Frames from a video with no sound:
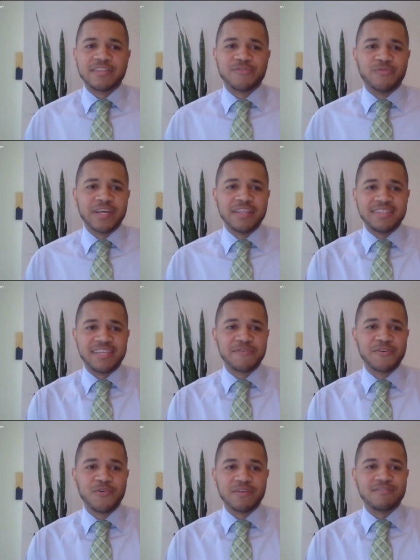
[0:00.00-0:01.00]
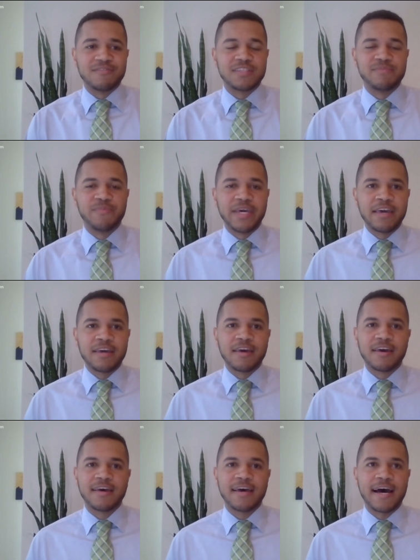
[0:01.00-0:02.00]
it's really difficult just being
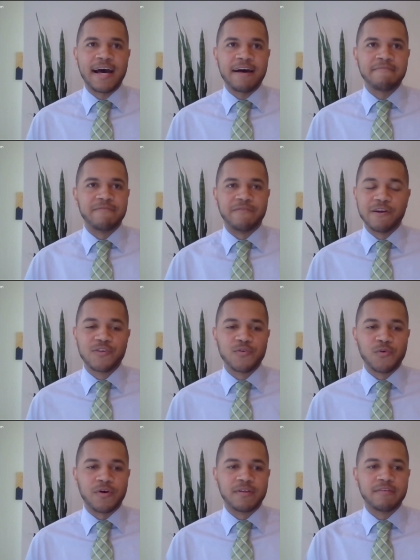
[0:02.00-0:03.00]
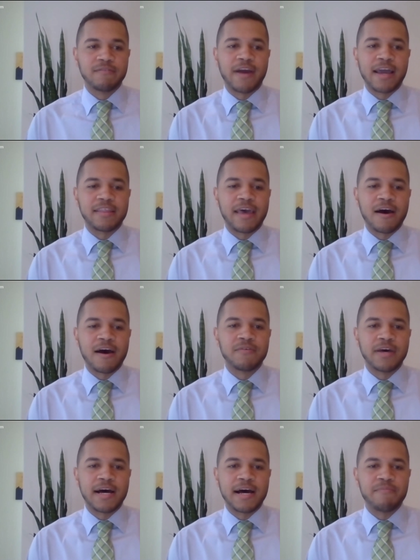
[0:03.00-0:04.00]
uh, virtual right
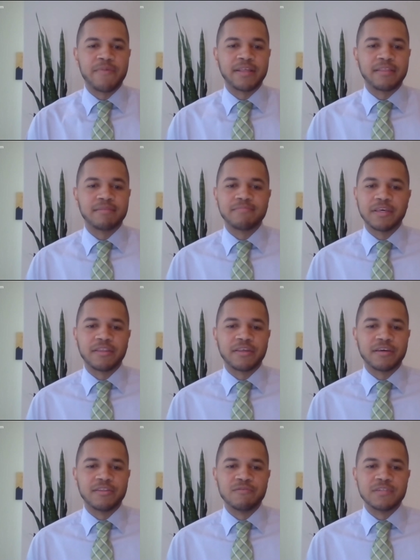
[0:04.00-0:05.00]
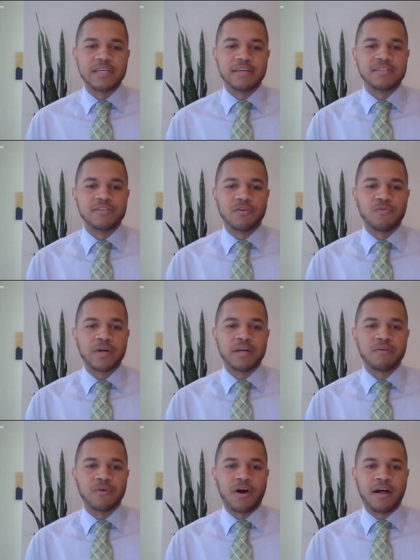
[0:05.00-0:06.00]
now. Uh, but you know, the good news is, you know,
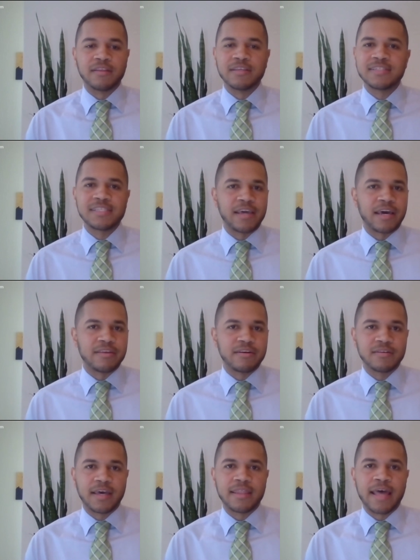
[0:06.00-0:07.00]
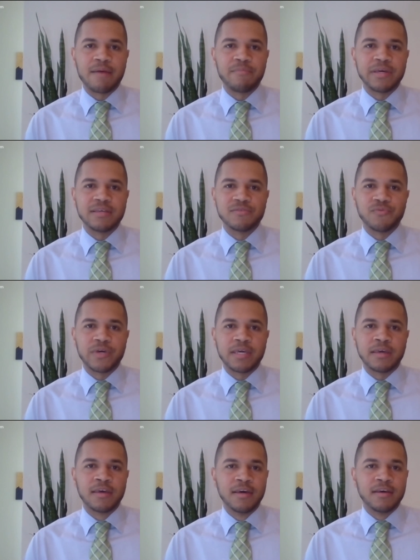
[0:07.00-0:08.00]
we're we're all in this together, and that means
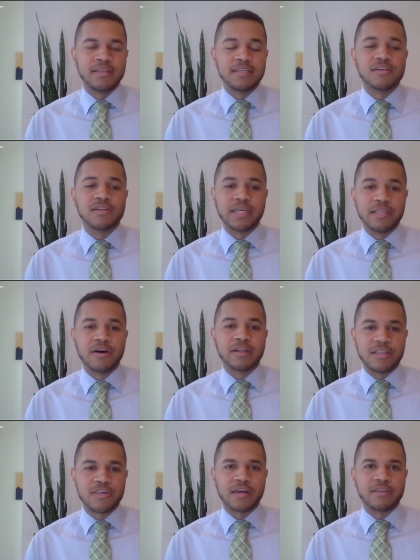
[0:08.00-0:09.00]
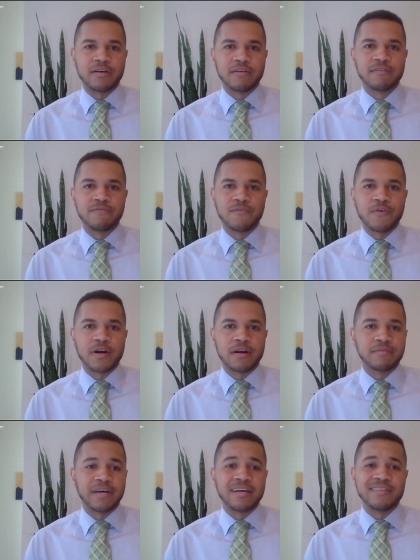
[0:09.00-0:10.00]
we need to lean on each other
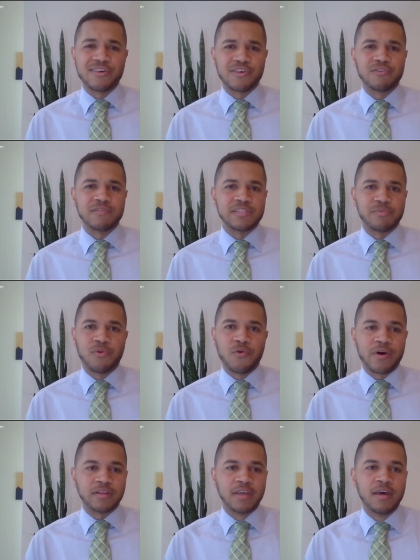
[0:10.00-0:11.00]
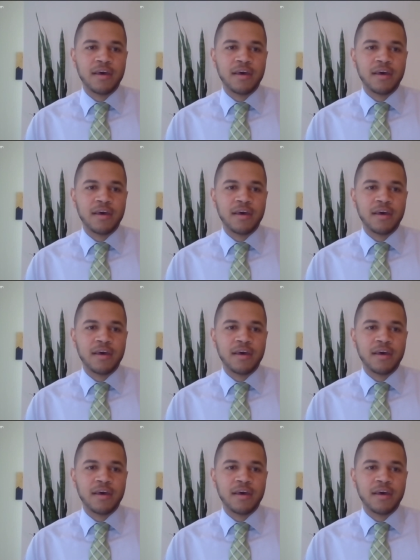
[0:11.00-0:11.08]
for additional support